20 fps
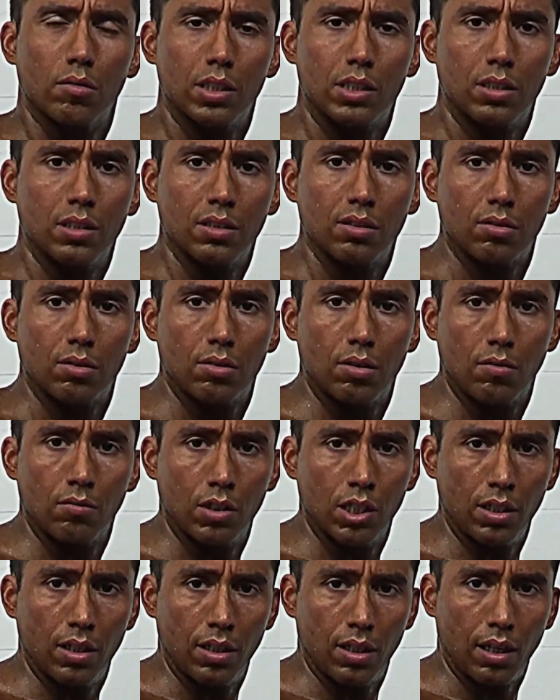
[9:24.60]
which is
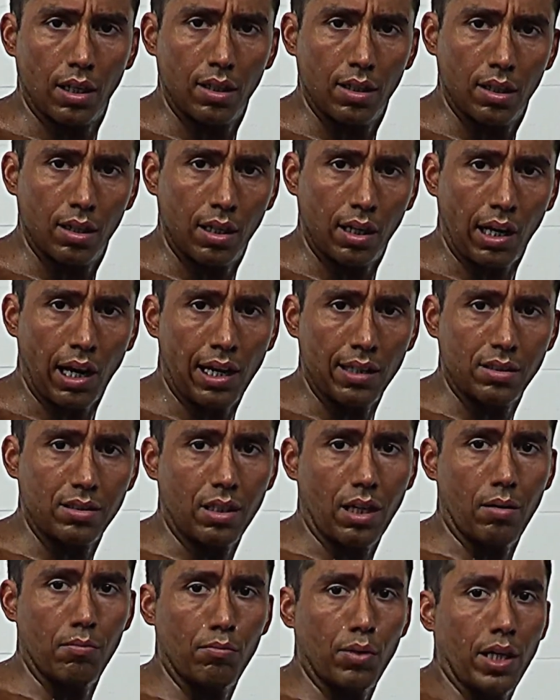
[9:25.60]
really the, the
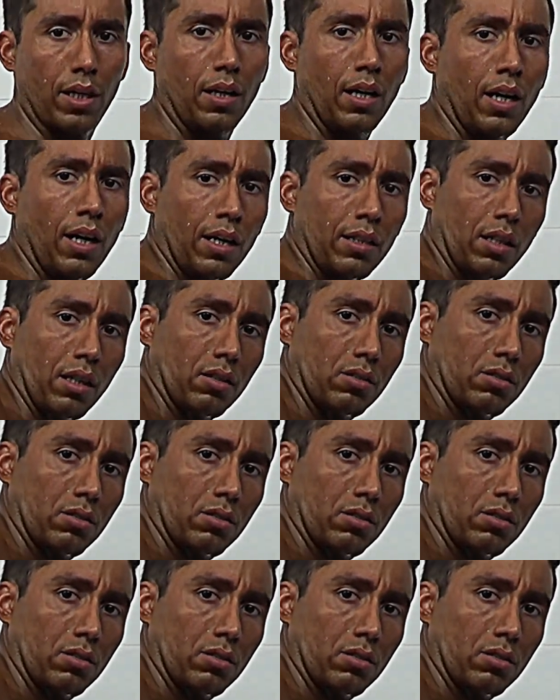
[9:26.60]
concept, but I think